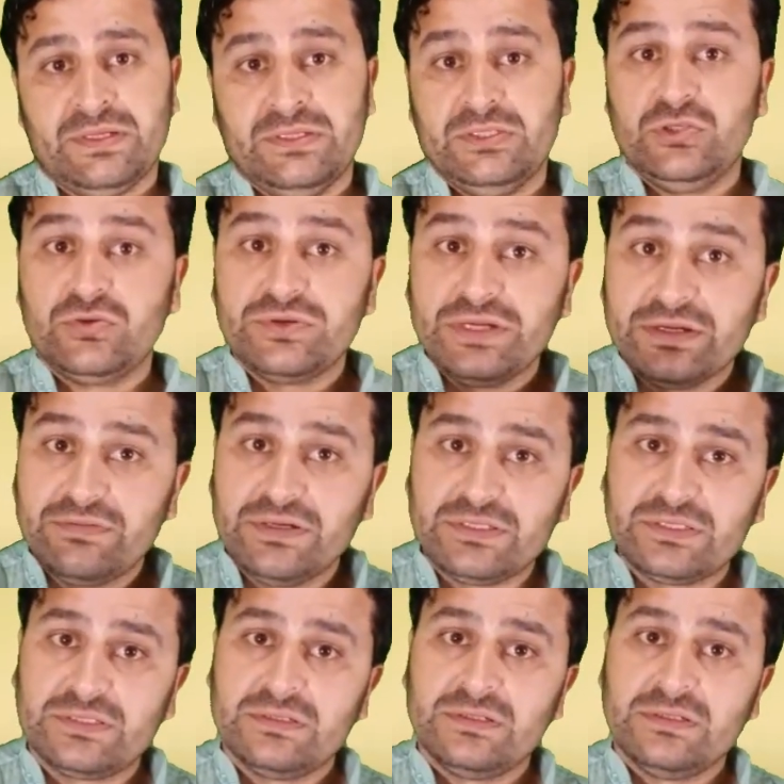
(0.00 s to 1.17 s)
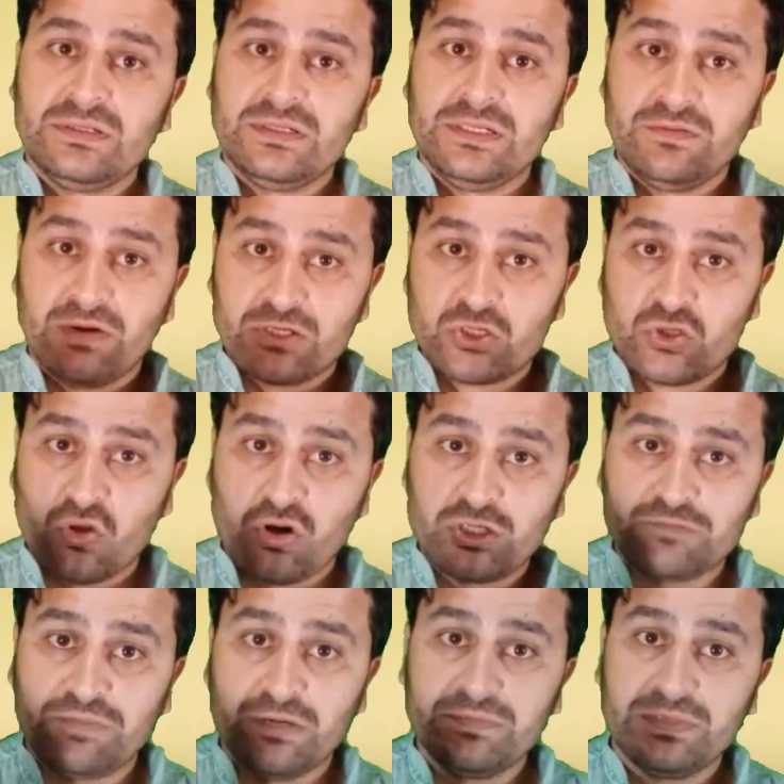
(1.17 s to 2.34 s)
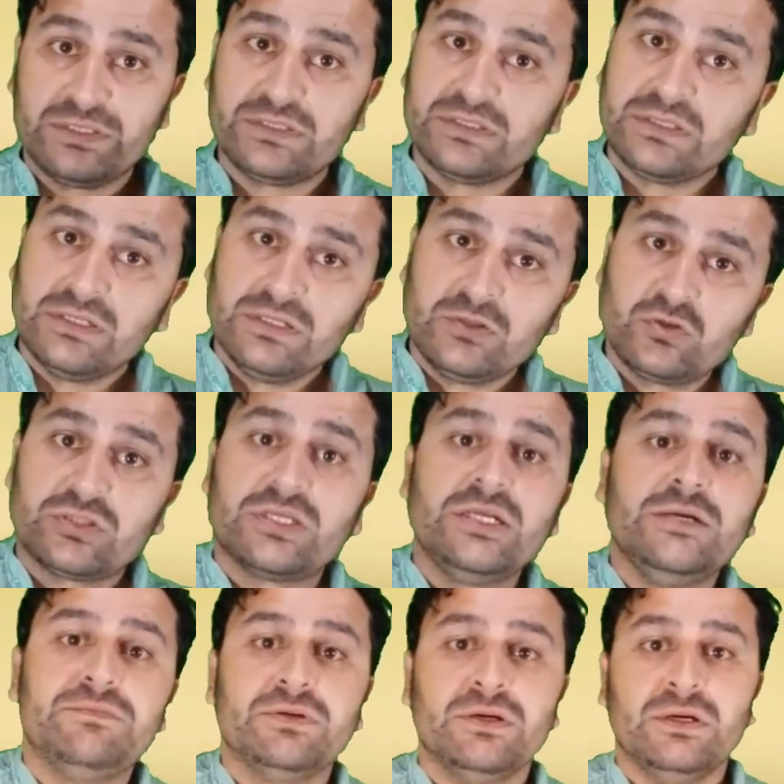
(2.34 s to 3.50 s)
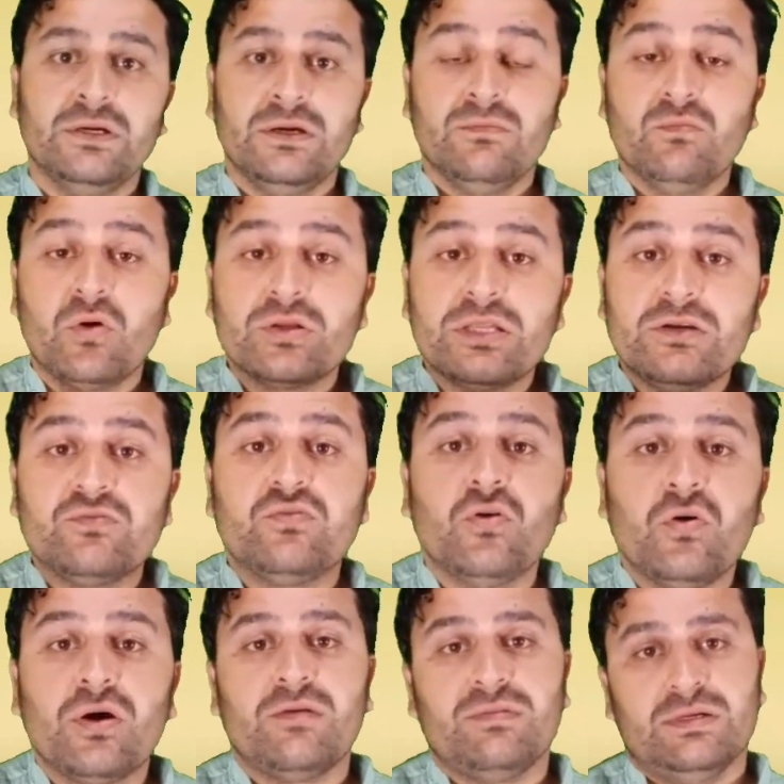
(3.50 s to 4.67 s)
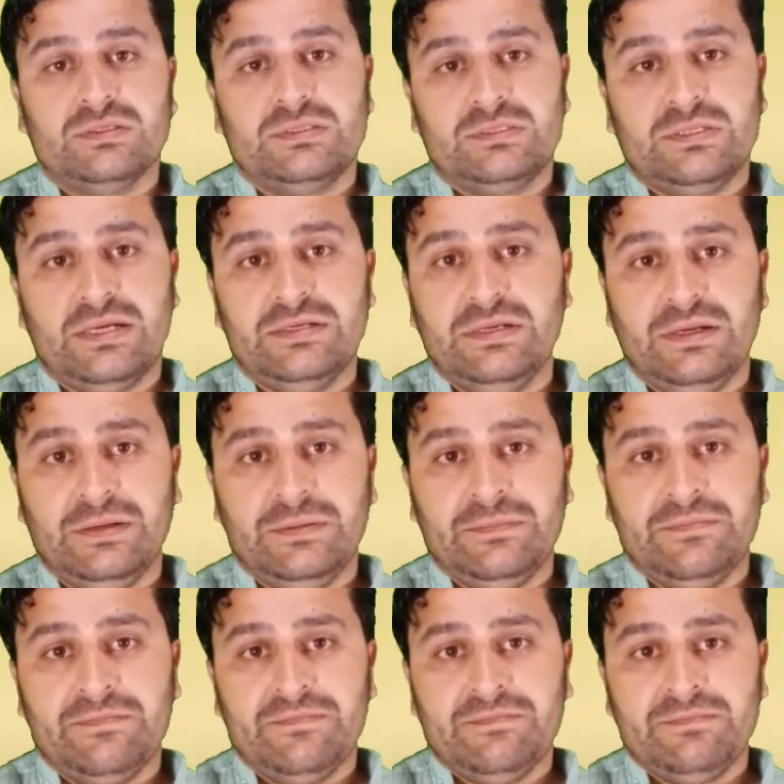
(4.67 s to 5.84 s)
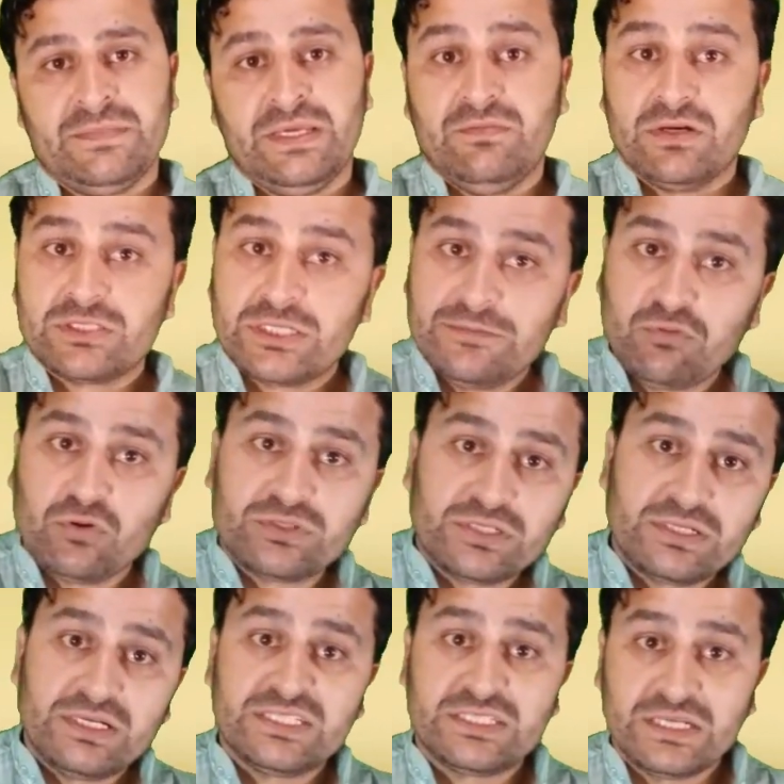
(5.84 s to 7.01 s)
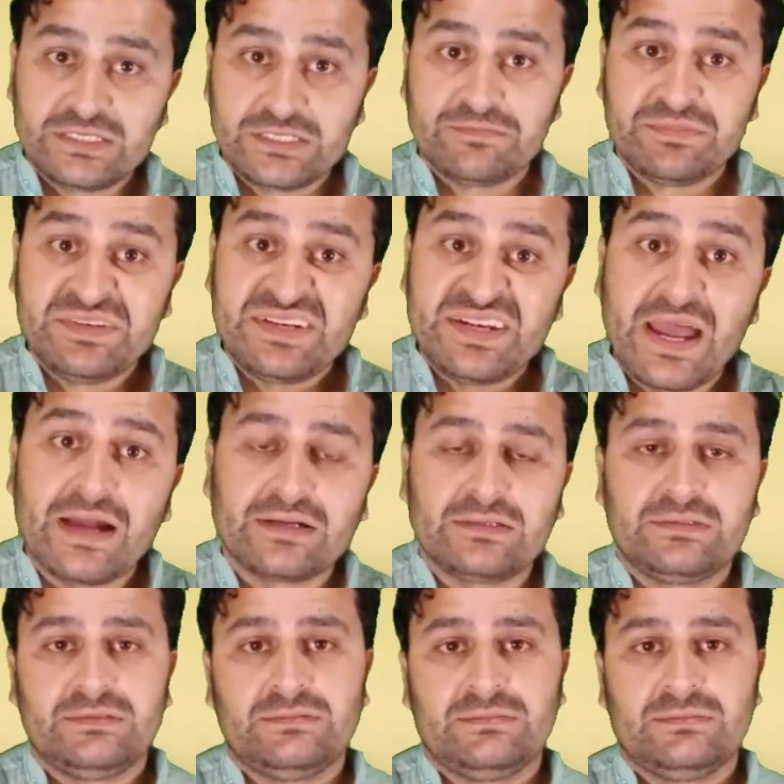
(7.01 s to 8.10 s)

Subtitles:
during which he was not permitted to sleep more than 4 hours a day. He was reportedly stripped, nagged,